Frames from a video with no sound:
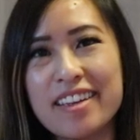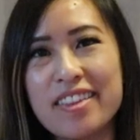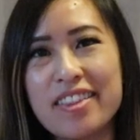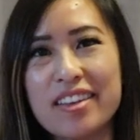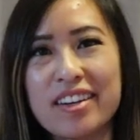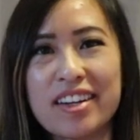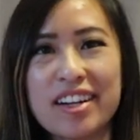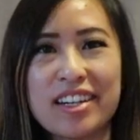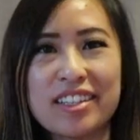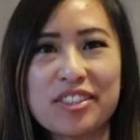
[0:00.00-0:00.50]
in
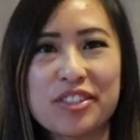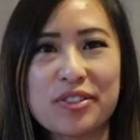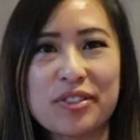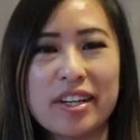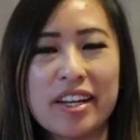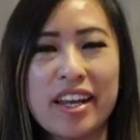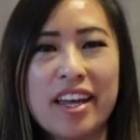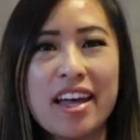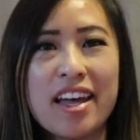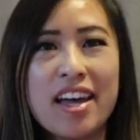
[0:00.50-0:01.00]
the
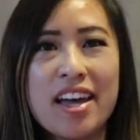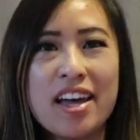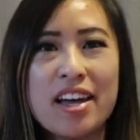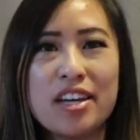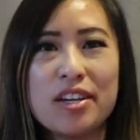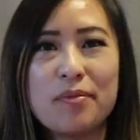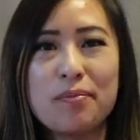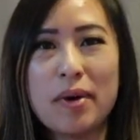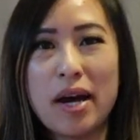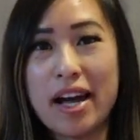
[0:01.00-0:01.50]
country
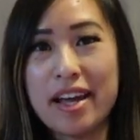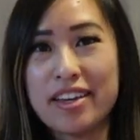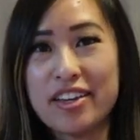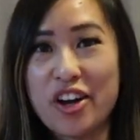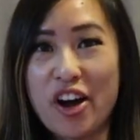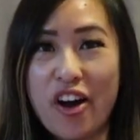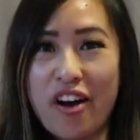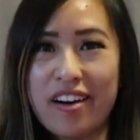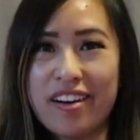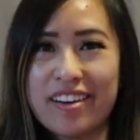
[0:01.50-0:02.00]
by
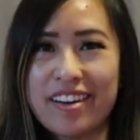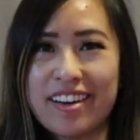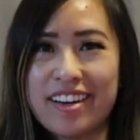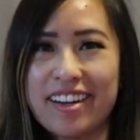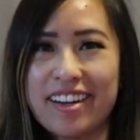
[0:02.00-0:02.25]
car.